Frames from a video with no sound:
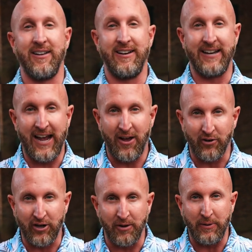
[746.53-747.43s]
and now
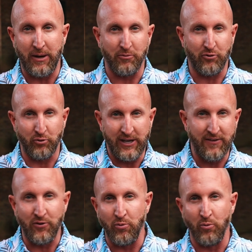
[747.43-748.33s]
they're gonna be able to
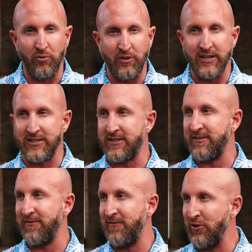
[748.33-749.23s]
give you this
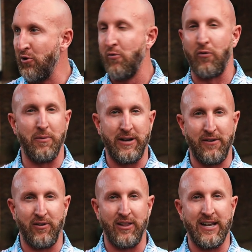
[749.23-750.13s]
view from a
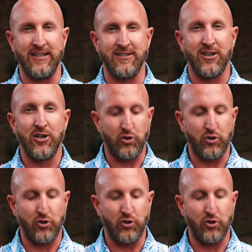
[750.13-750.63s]
different lens.